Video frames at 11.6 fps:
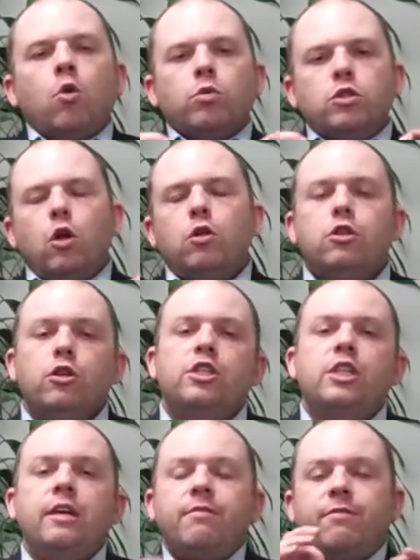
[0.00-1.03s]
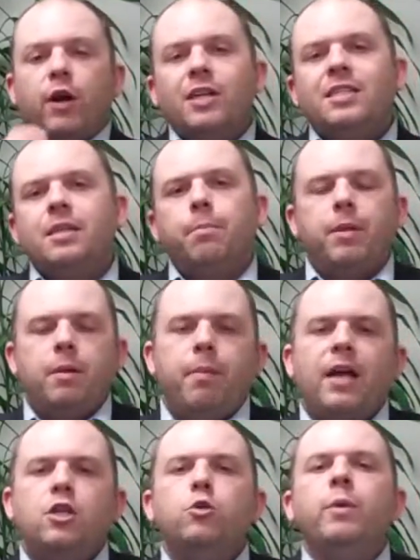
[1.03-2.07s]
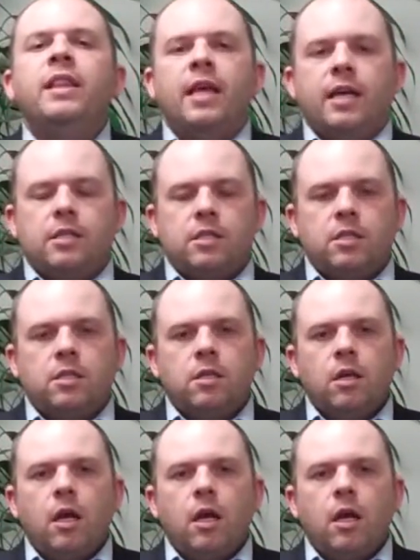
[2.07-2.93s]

Results are achieved very simply by doing this.